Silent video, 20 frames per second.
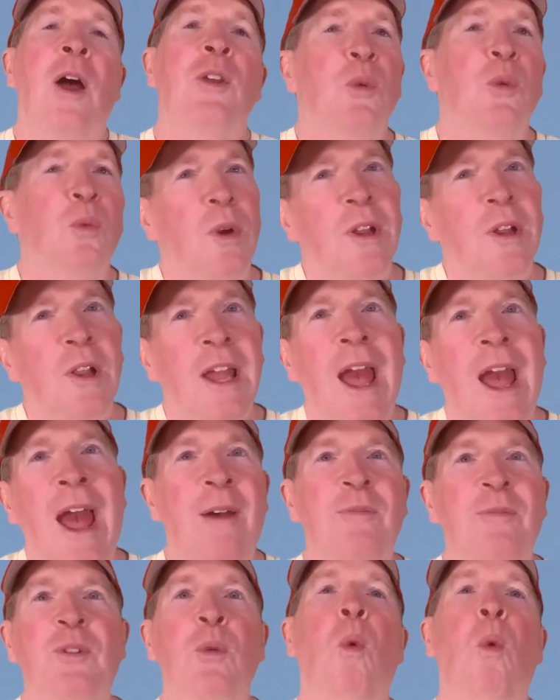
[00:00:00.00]
really
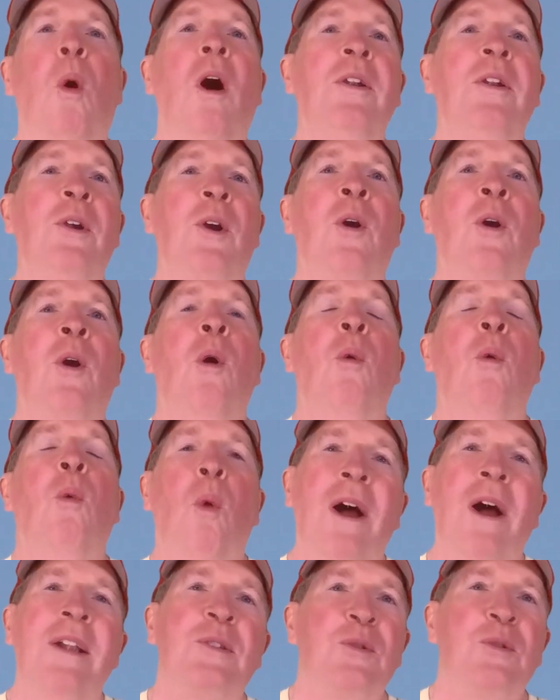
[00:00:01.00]
have to wonder
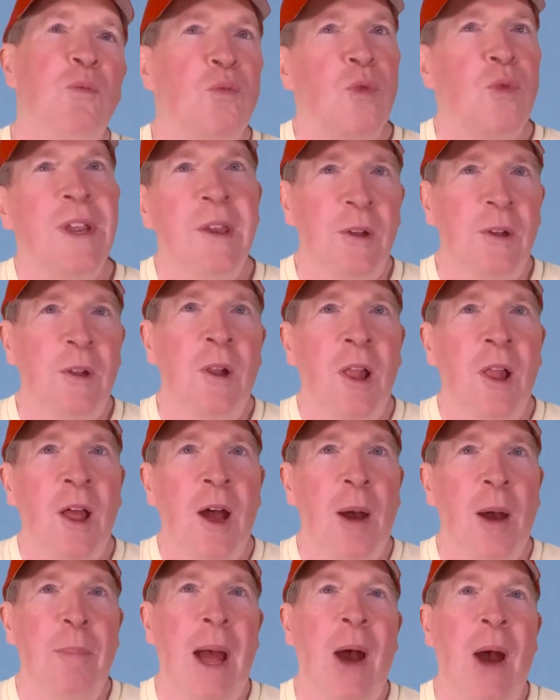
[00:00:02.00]
what's real
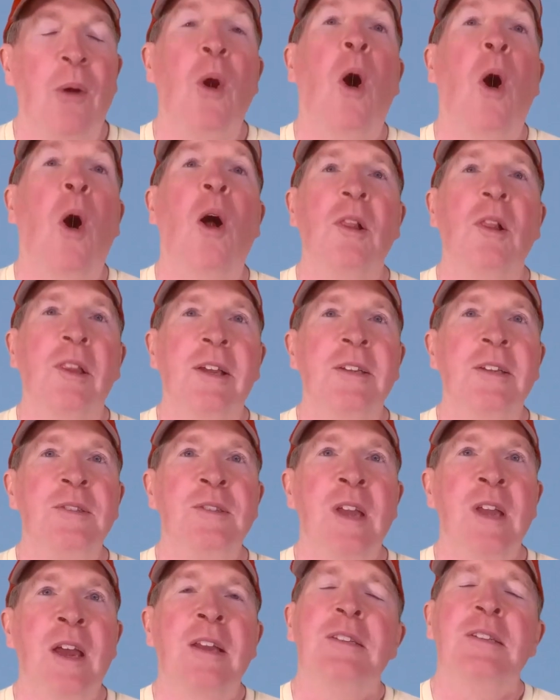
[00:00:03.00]
about all this.
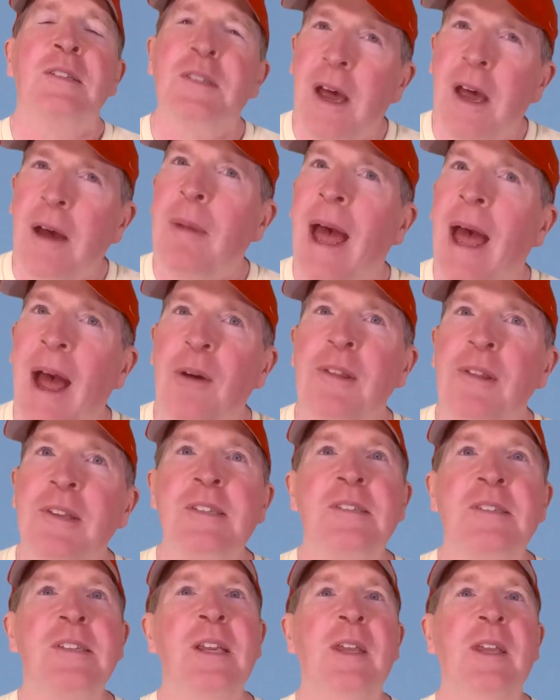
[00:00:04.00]
Somehow the
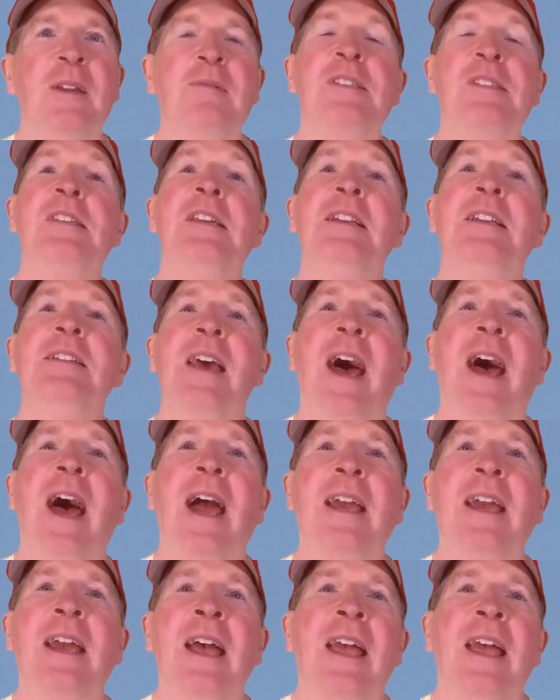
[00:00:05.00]
city of
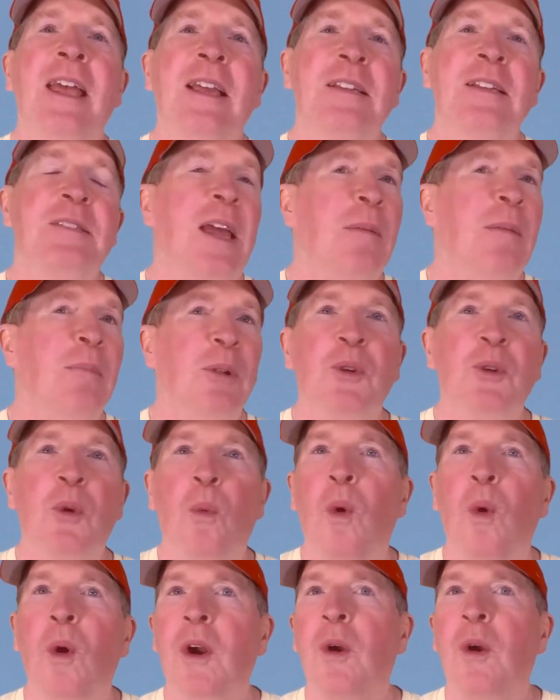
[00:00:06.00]
Sea-Tac is able to
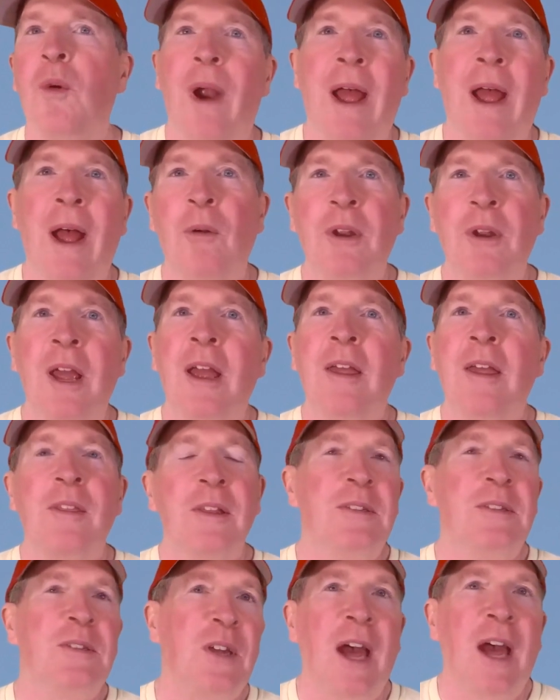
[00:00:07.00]
work around
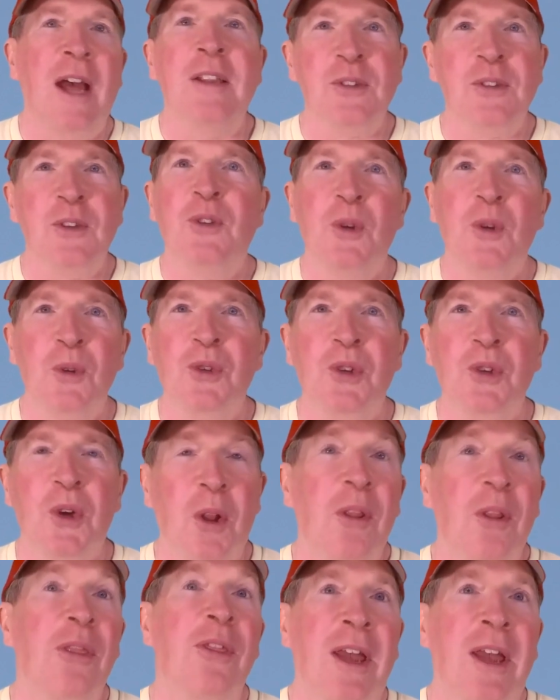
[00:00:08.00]
this constitutional
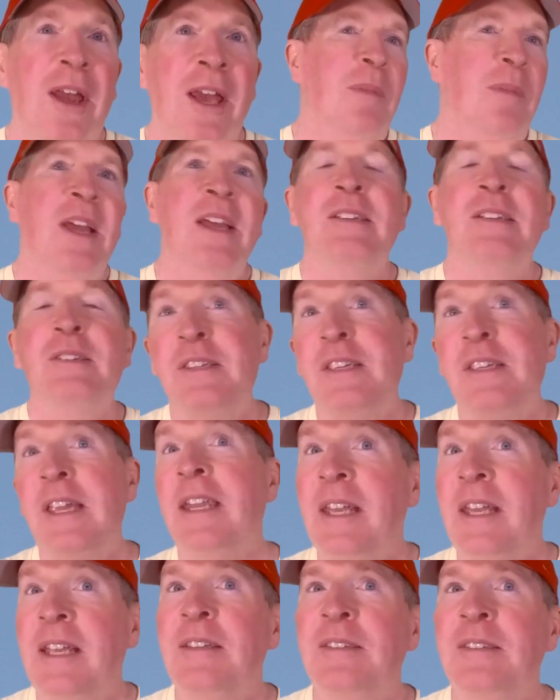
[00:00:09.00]
thing.
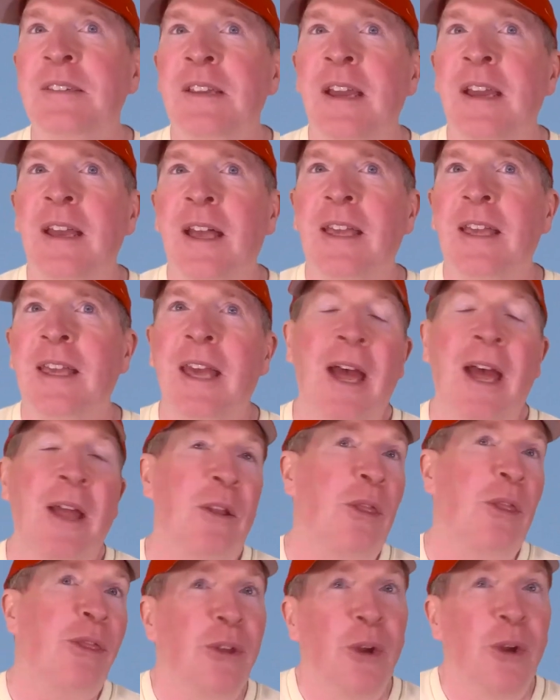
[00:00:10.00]
Cities get
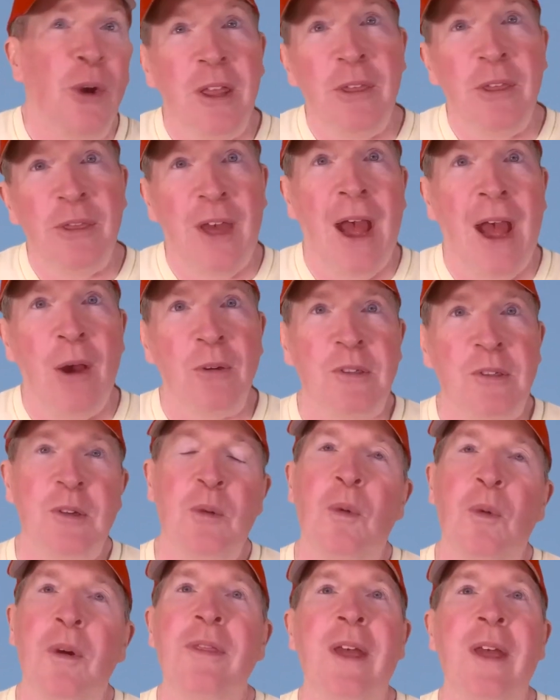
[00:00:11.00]
$30,000
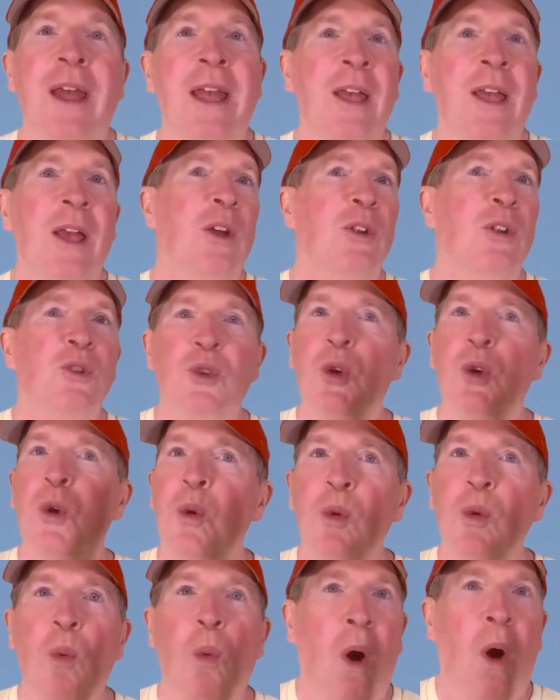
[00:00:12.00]
with a
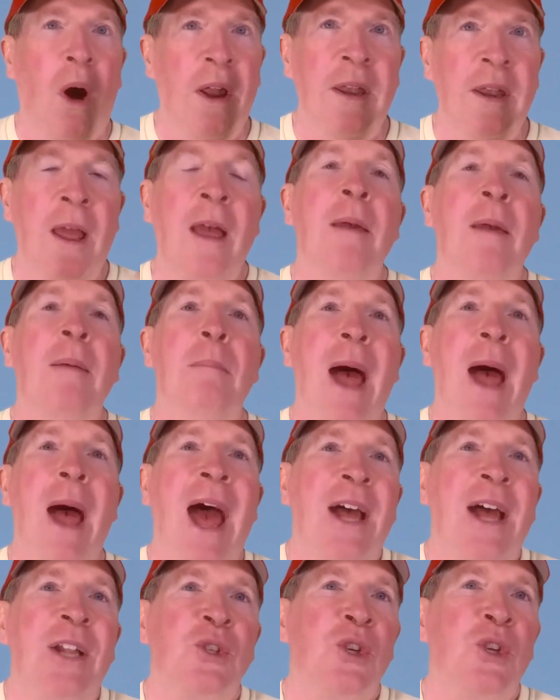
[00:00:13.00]
2-to-1
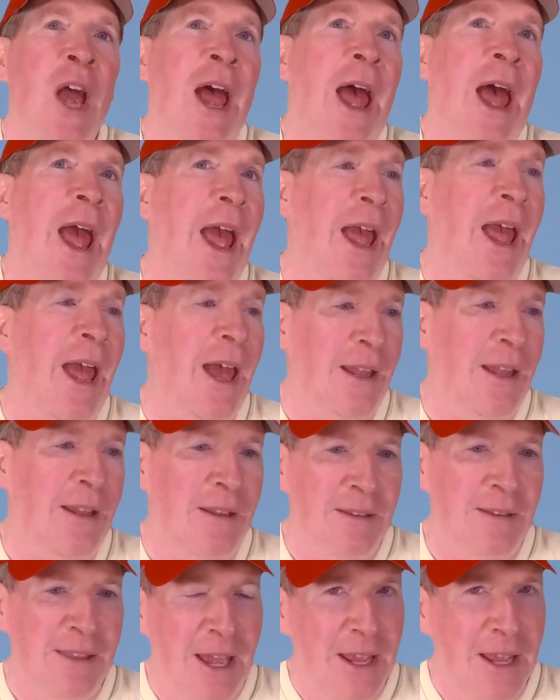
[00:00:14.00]
match, and
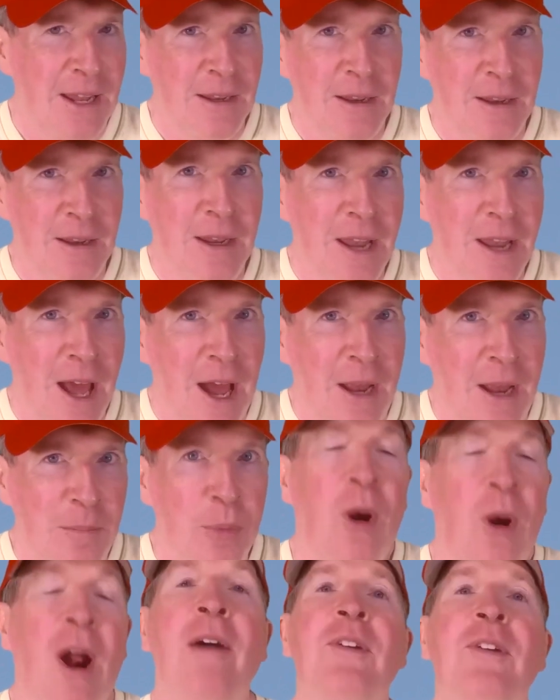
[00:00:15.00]
then
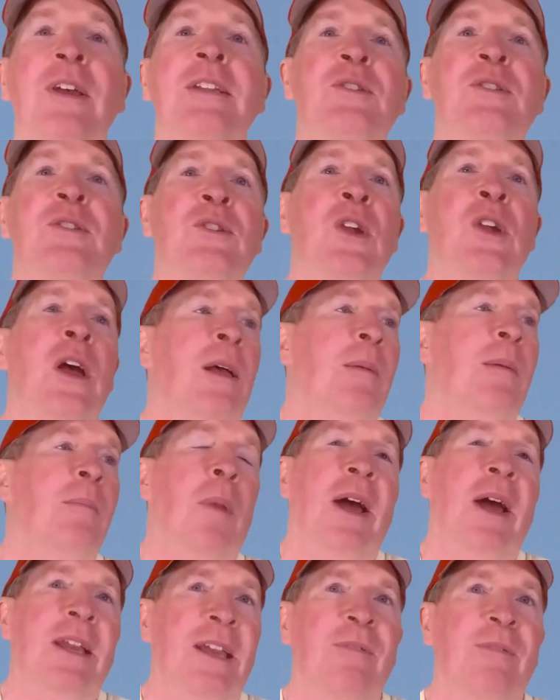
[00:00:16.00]
nonprofits
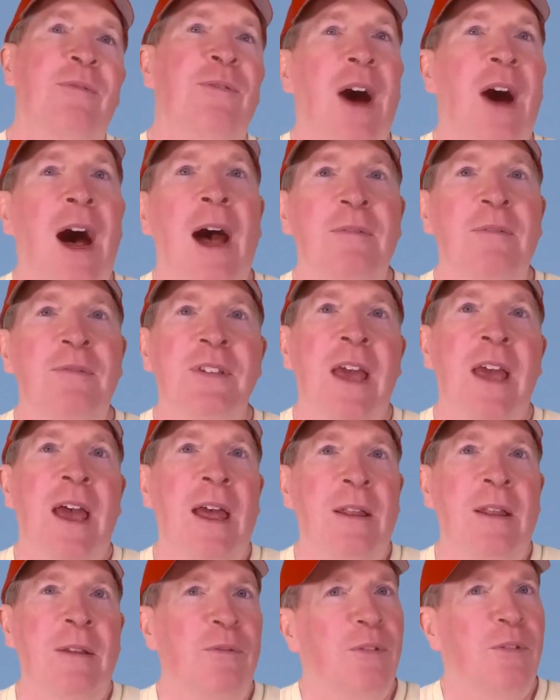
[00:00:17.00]
might get $5,000,
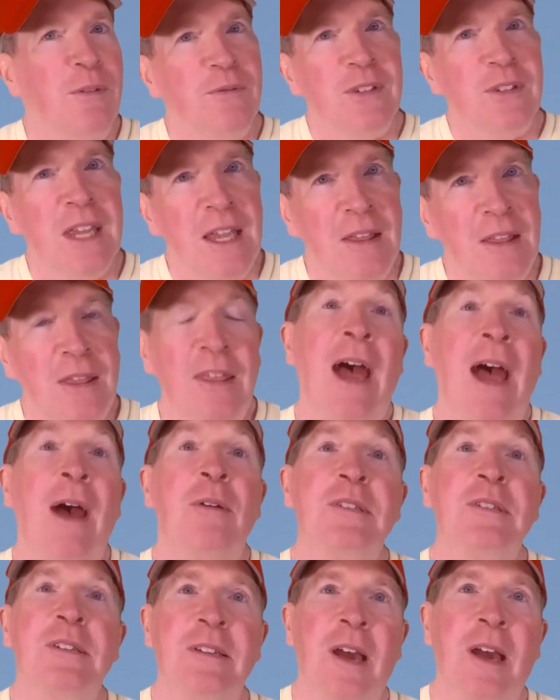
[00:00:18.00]
$10,000,
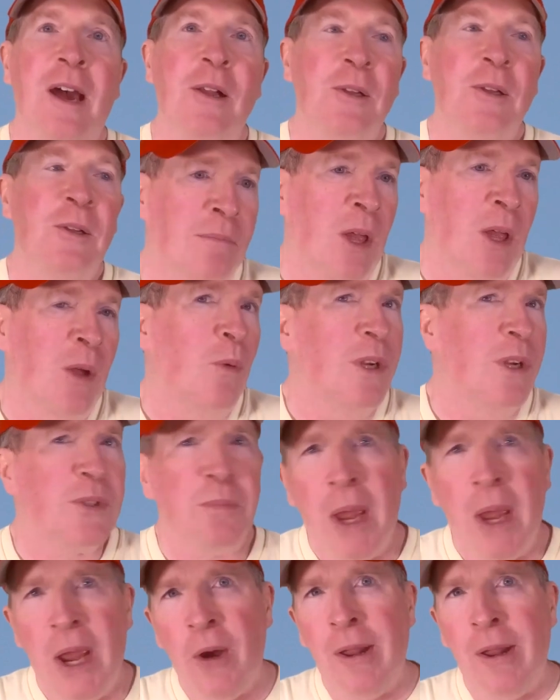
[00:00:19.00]
$15,000, which may
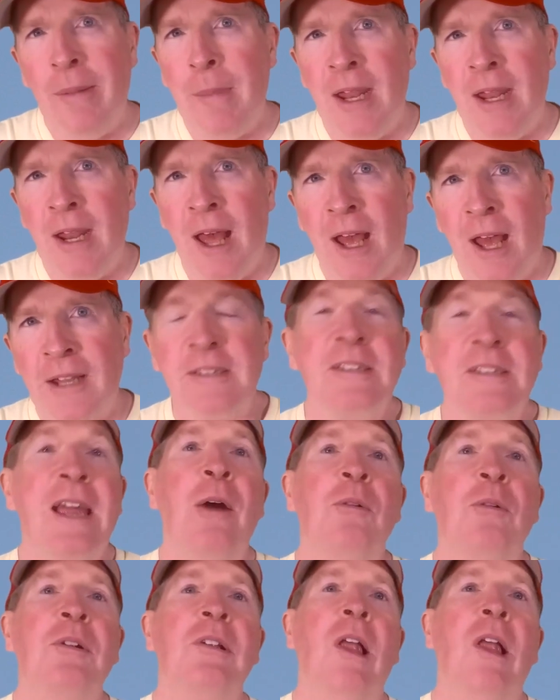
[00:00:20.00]
or may not
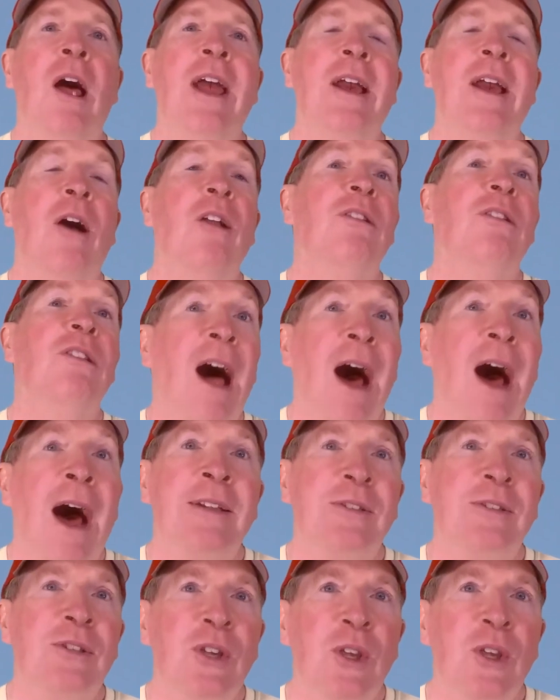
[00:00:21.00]
sound like a lot
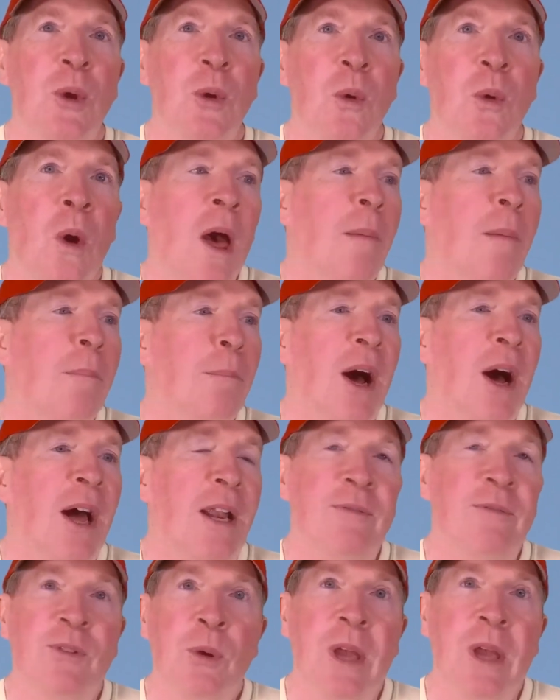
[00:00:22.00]
to you, but
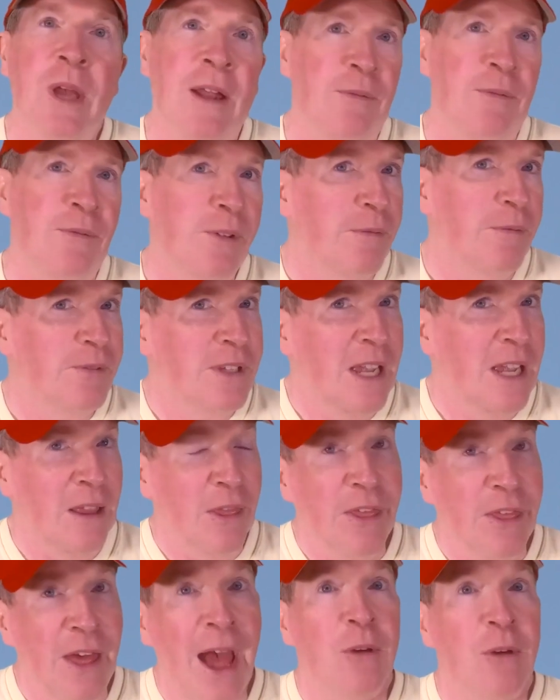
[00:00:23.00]
if you get
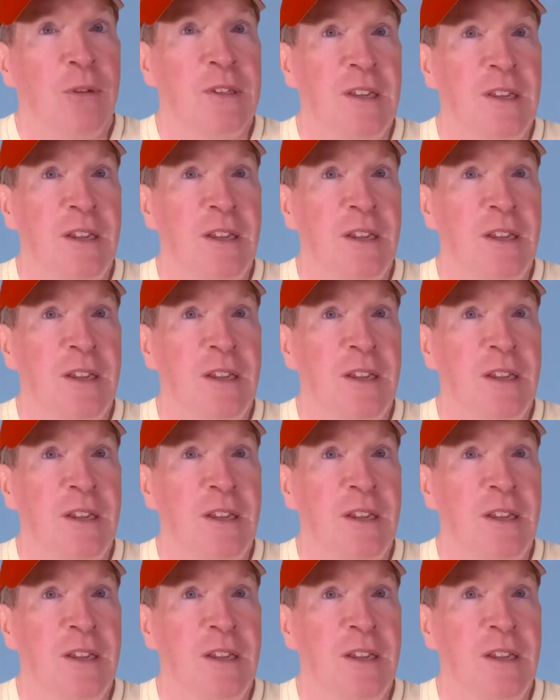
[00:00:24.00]
$15,000